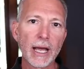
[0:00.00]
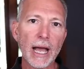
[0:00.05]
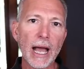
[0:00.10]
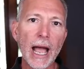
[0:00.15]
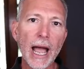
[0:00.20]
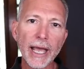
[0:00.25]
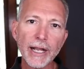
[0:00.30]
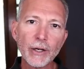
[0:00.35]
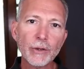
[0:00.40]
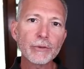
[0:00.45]

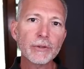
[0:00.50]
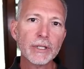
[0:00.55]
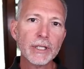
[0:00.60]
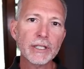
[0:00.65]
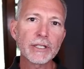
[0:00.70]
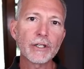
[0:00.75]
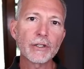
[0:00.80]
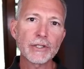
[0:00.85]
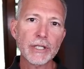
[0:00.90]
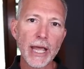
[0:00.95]
I don't
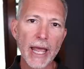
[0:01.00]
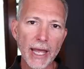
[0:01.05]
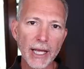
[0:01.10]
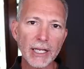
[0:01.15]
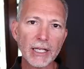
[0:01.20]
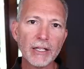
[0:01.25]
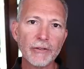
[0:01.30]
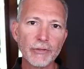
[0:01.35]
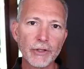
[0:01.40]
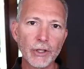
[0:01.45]
think there's
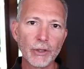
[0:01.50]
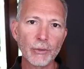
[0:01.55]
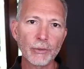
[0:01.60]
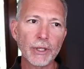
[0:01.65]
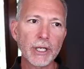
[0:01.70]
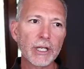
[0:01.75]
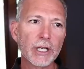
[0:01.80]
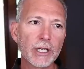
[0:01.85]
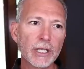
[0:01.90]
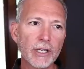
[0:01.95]
any of you
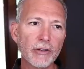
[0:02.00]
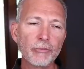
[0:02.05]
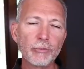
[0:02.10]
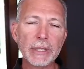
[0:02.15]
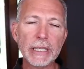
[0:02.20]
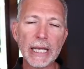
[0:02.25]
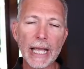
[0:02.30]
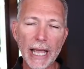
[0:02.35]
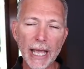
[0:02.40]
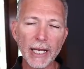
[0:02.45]
that could give
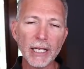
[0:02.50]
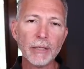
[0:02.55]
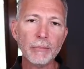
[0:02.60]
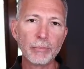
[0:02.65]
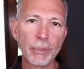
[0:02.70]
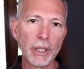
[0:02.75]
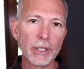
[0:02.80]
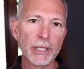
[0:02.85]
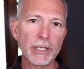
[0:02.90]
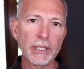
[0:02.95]
me any
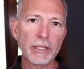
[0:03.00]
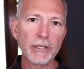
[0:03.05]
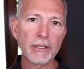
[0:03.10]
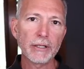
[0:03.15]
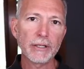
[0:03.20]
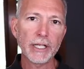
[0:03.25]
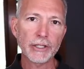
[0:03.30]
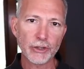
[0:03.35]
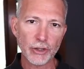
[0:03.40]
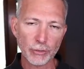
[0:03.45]
bullet
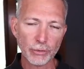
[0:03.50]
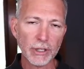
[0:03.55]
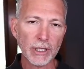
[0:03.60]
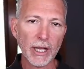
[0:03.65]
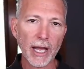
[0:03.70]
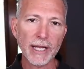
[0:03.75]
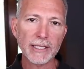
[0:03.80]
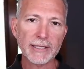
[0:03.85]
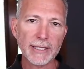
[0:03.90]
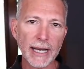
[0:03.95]
that's three
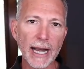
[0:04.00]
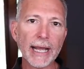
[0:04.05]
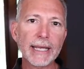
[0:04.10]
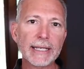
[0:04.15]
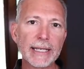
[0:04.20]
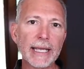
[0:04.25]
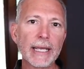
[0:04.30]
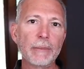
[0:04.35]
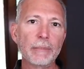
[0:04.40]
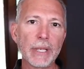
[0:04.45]
lines that I
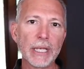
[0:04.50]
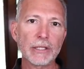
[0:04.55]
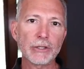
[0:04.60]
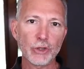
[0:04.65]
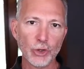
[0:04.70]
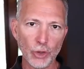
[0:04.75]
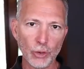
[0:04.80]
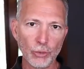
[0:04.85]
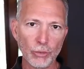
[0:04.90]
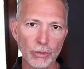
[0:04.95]
can't make
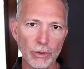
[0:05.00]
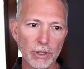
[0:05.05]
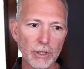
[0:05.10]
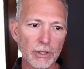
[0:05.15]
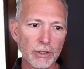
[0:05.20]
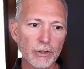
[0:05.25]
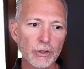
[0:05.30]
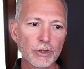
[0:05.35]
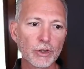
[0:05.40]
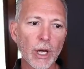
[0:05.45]
two.
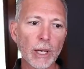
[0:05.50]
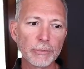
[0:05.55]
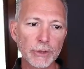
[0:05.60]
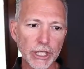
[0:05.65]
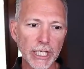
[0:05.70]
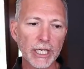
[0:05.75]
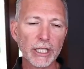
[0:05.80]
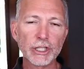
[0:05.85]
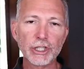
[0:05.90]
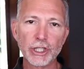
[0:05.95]
So I'm
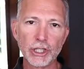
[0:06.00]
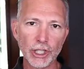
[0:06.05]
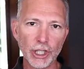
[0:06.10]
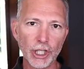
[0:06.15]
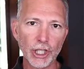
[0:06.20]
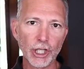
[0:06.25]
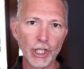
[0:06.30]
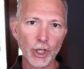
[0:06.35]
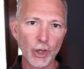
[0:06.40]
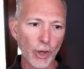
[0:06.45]
challenging
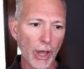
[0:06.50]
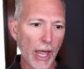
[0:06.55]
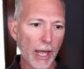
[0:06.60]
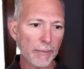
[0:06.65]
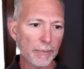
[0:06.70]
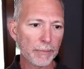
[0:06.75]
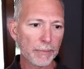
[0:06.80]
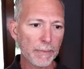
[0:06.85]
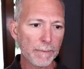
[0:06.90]
you to do that.